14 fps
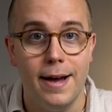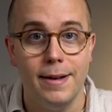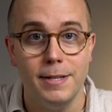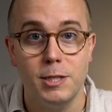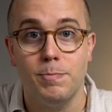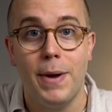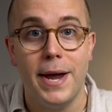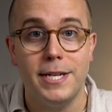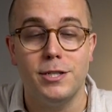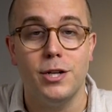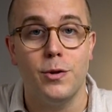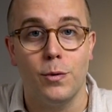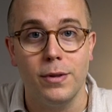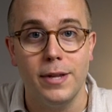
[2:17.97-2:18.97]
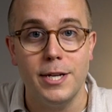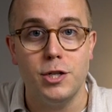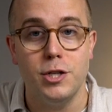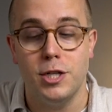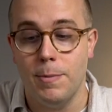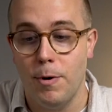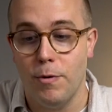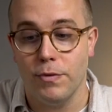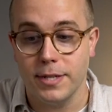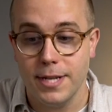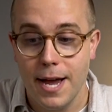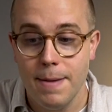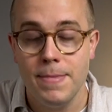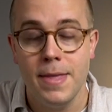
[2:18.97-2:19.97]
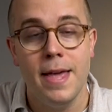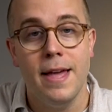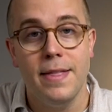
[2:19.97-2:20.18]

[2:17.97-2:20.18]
spikes to the relationship over time